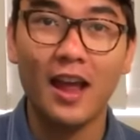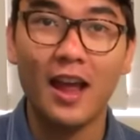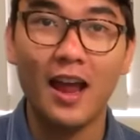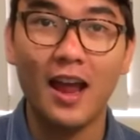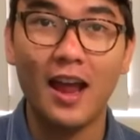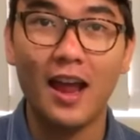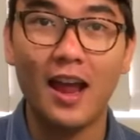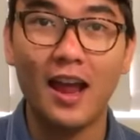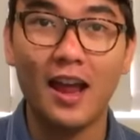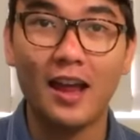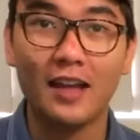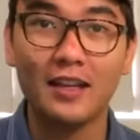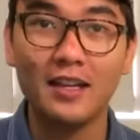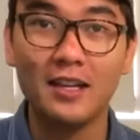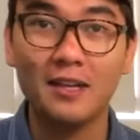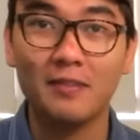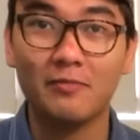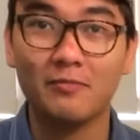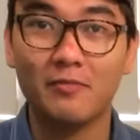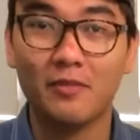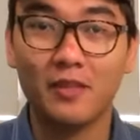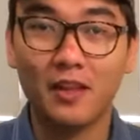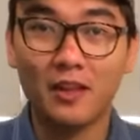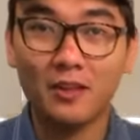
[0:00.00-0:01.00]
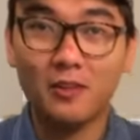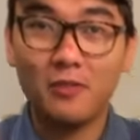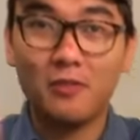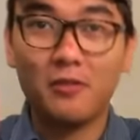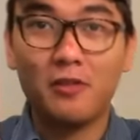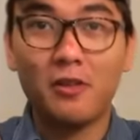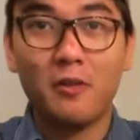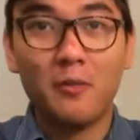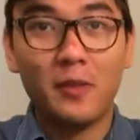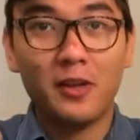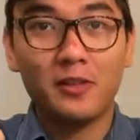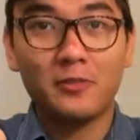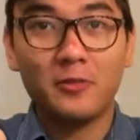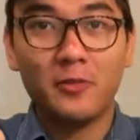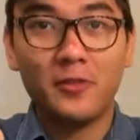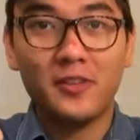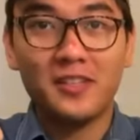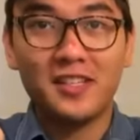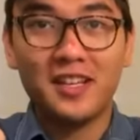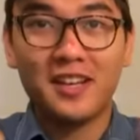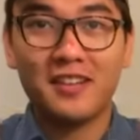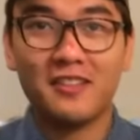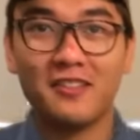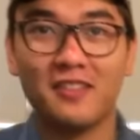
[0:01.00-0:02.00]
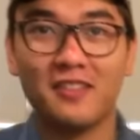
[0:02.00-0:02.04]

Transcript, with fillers: And yeah, thank you so much for watching.